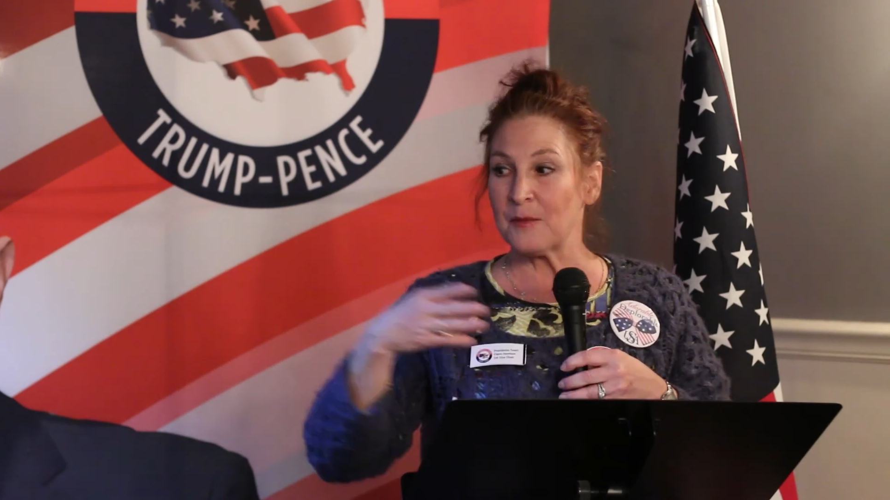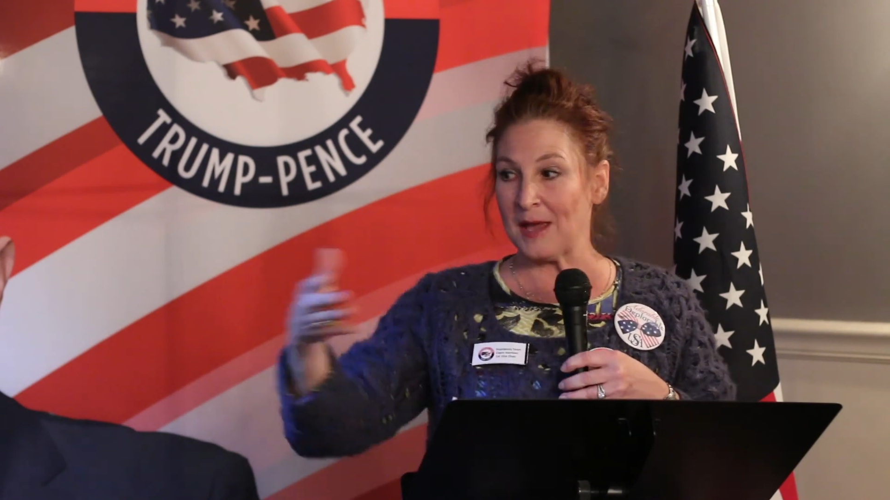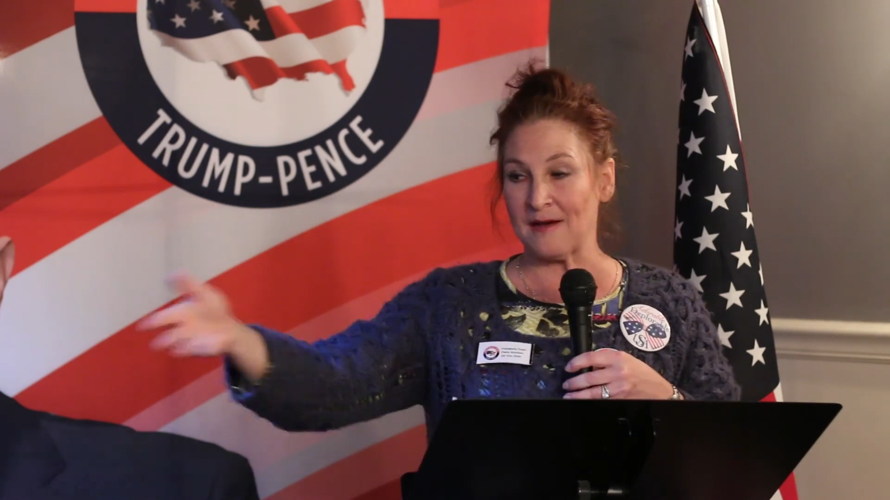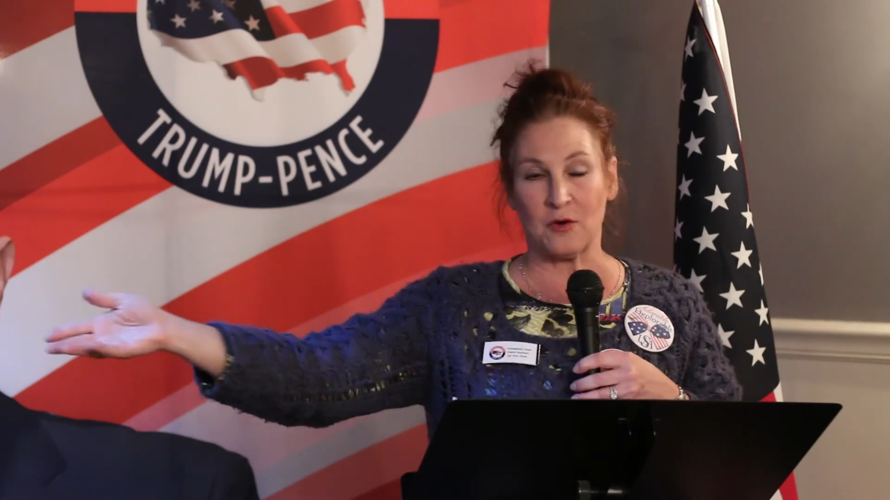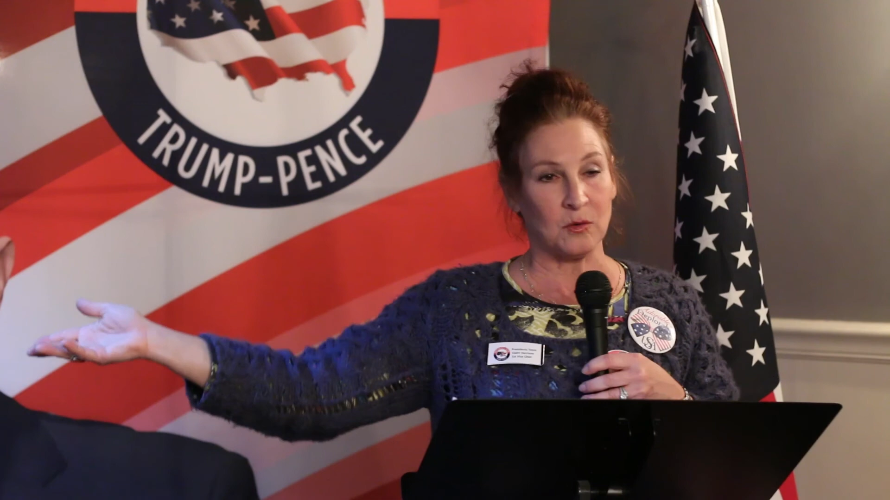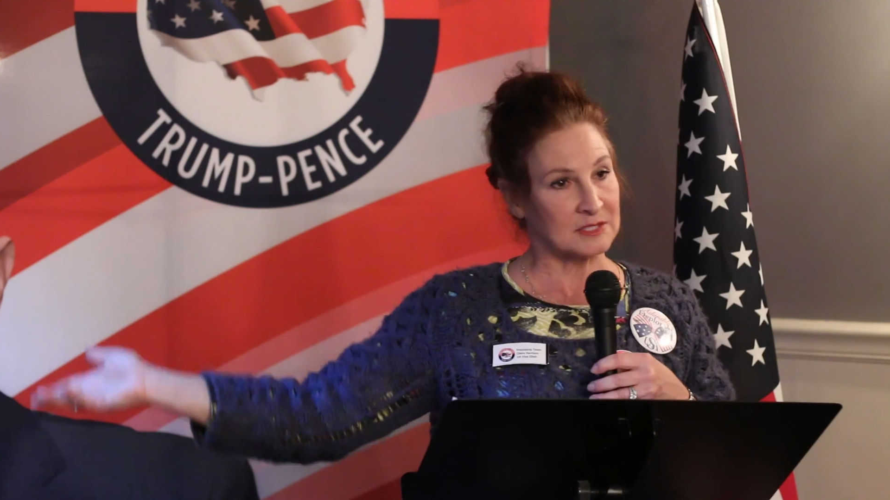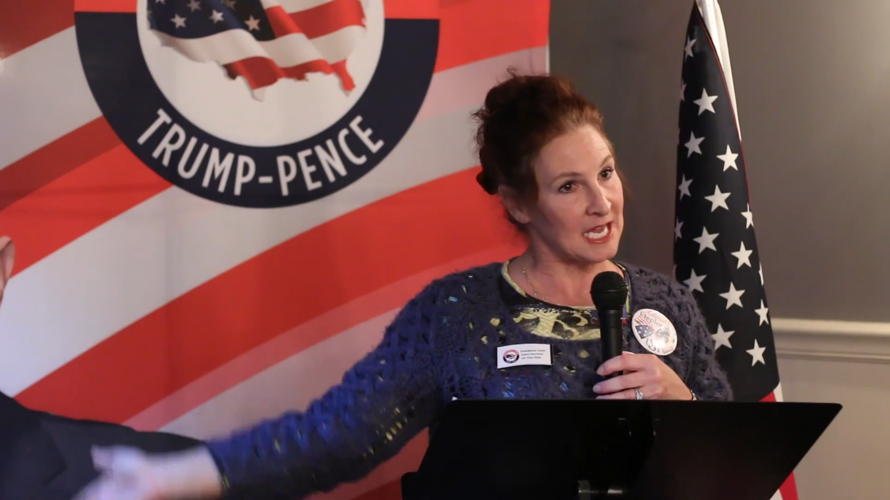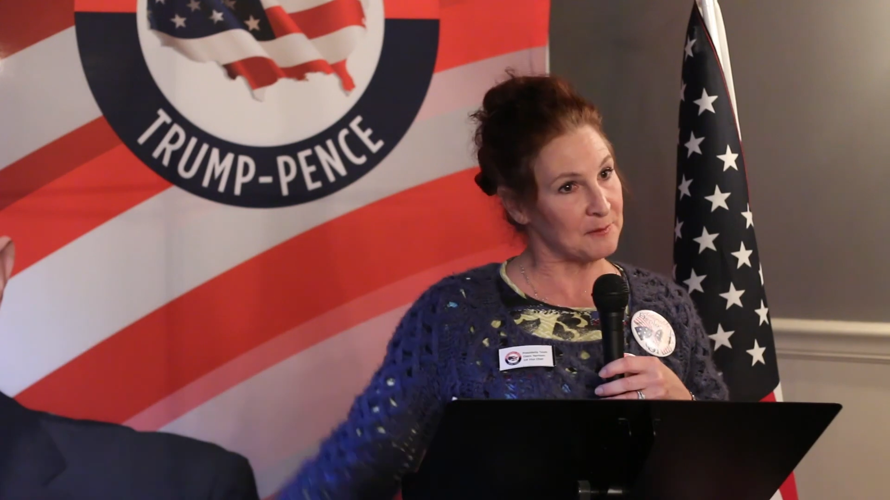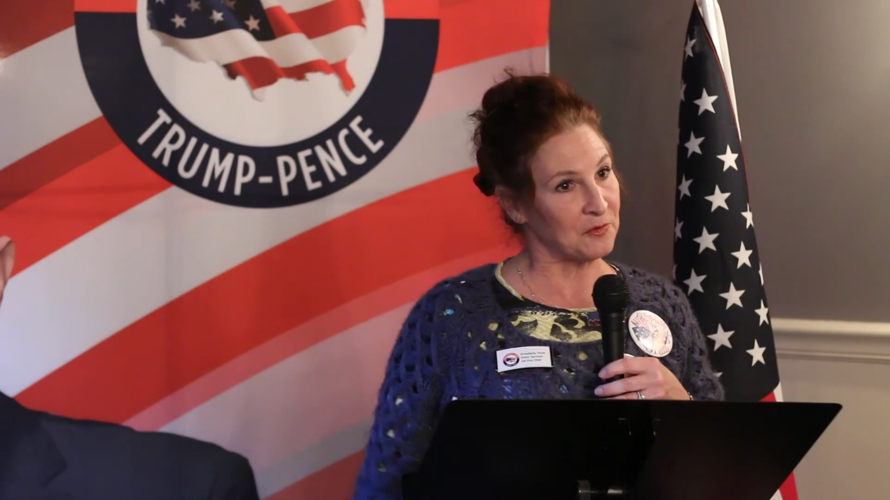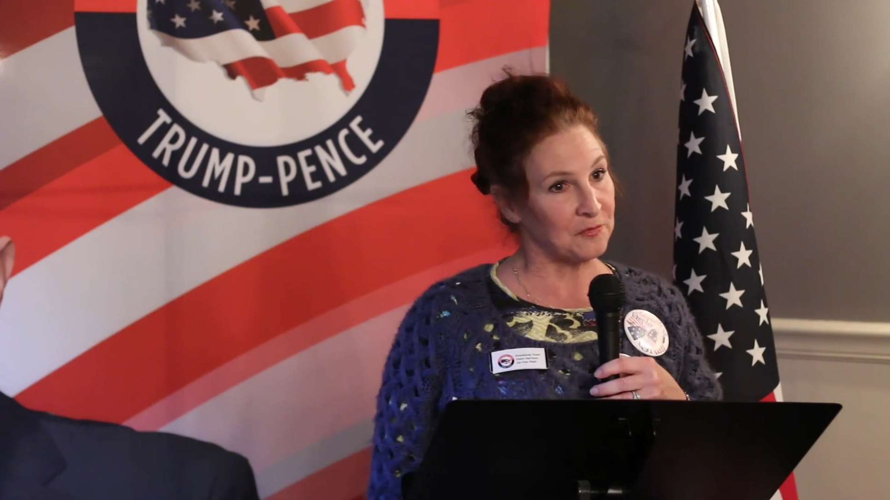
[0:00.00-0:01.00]
We have a whole
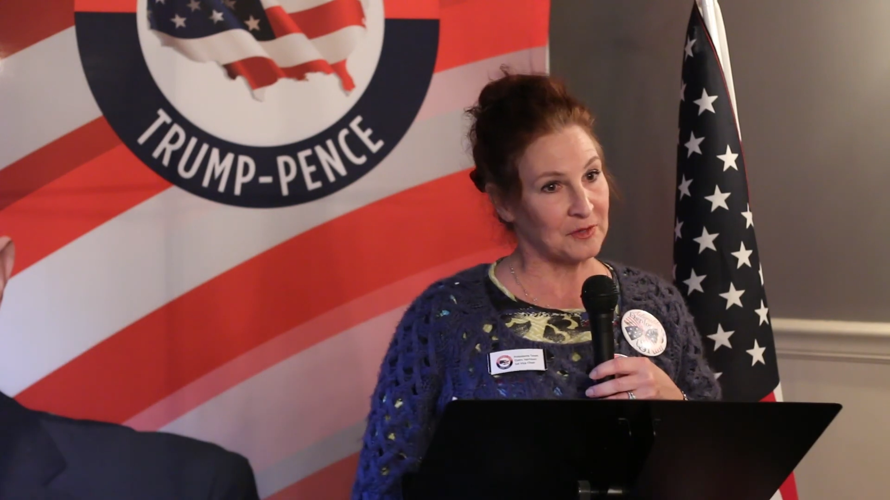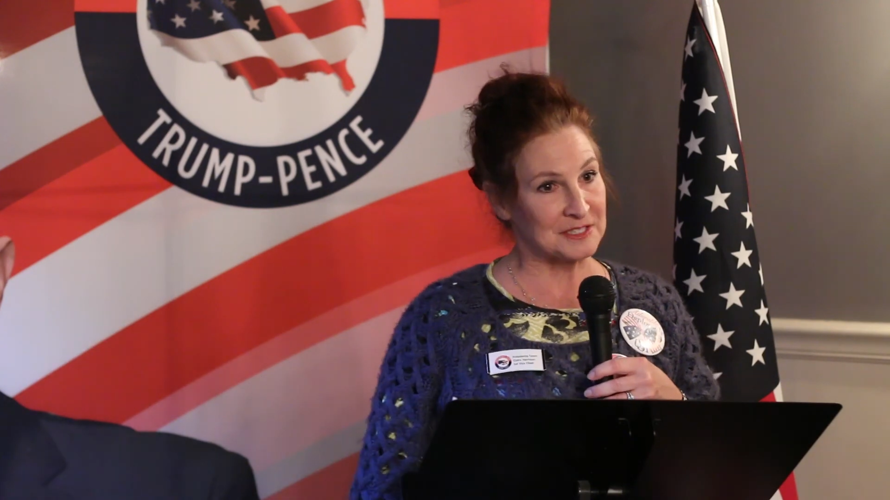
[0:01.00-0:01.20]
table full